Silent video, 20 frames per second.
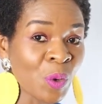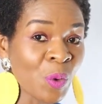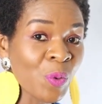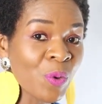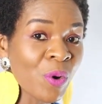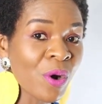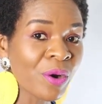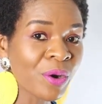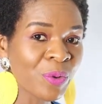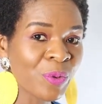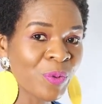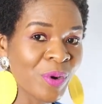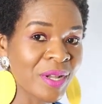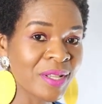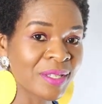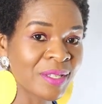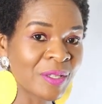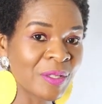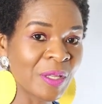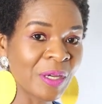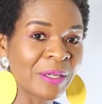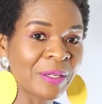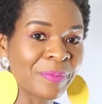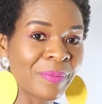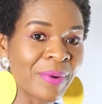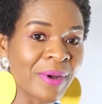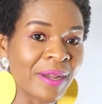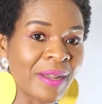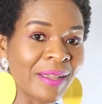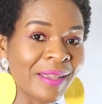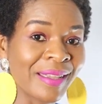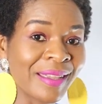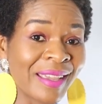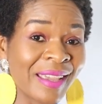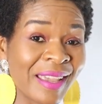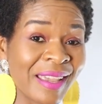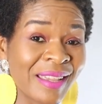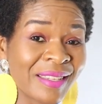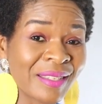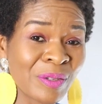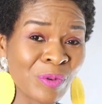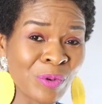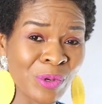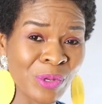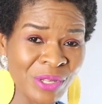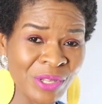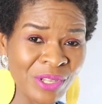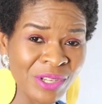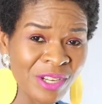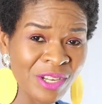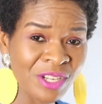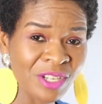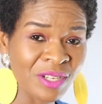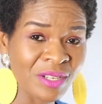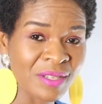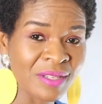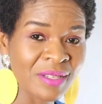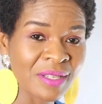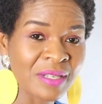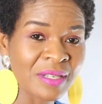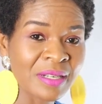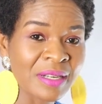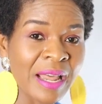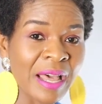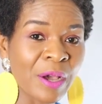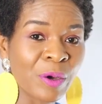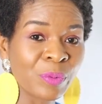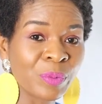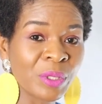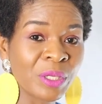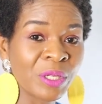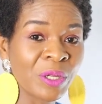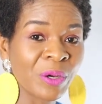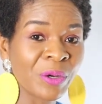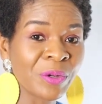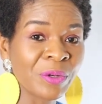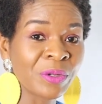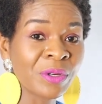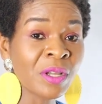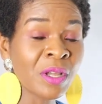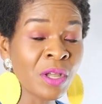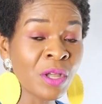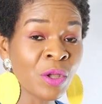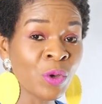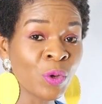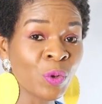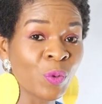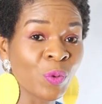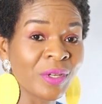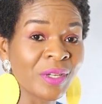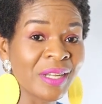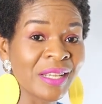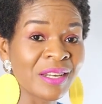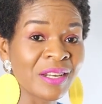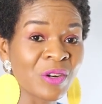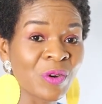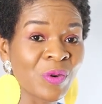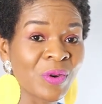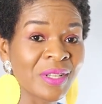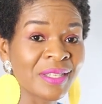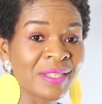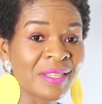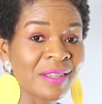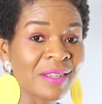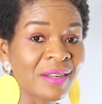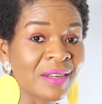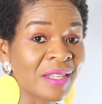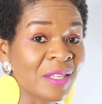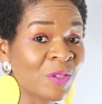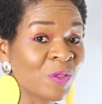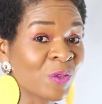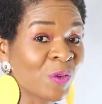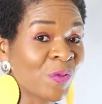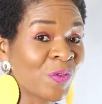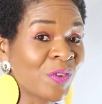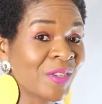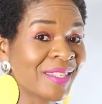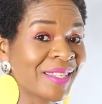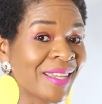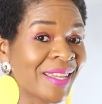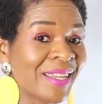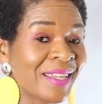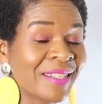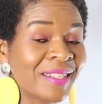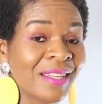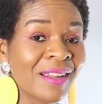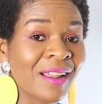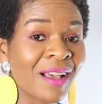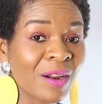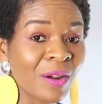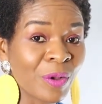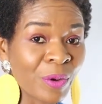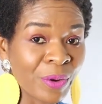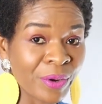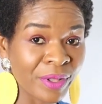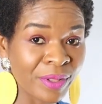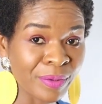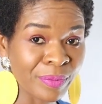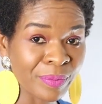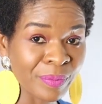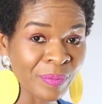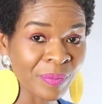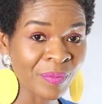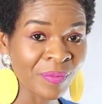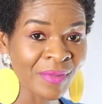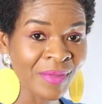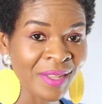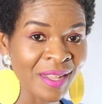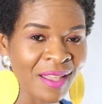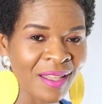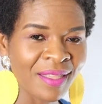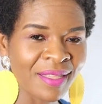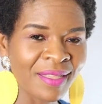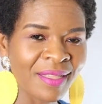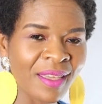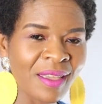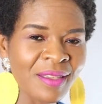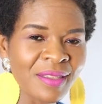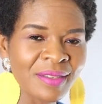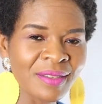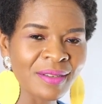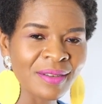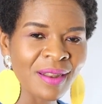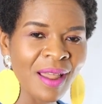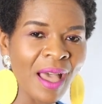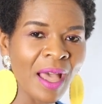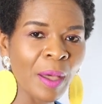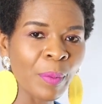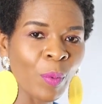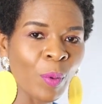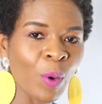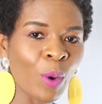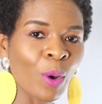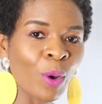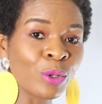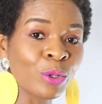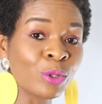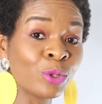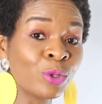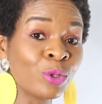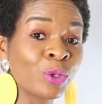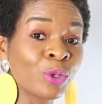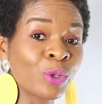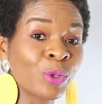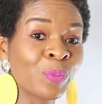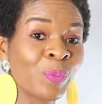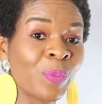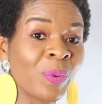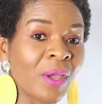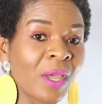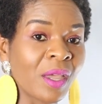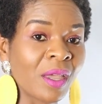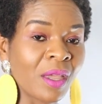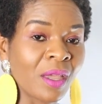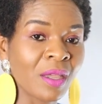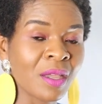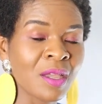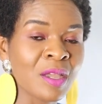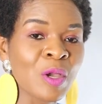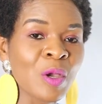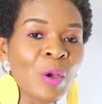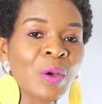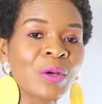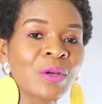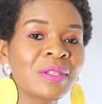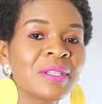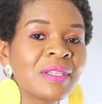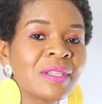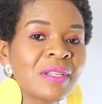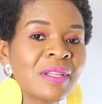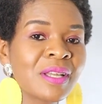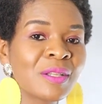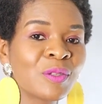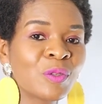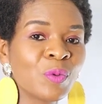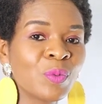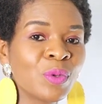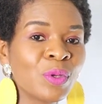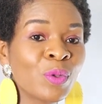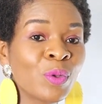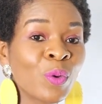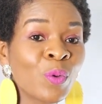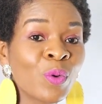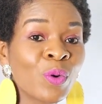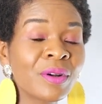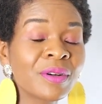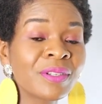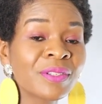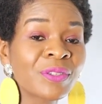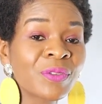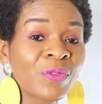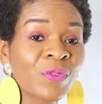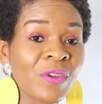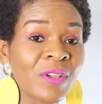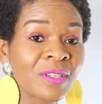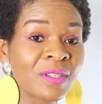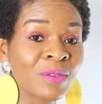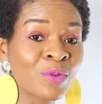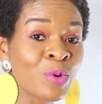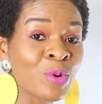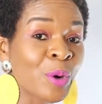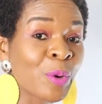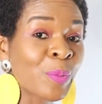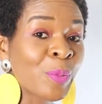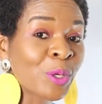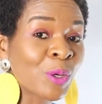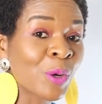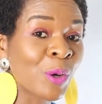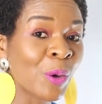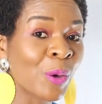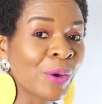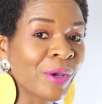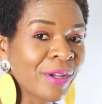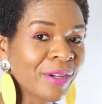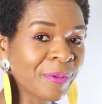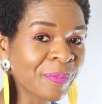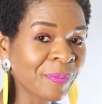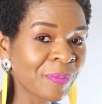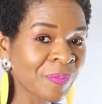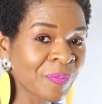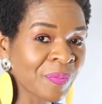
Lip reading: Work once done by case researchers can now be done with increasingly sophisticated algorithms. There is an app called Do Not Pay, considered to be the world's first robot lawyer.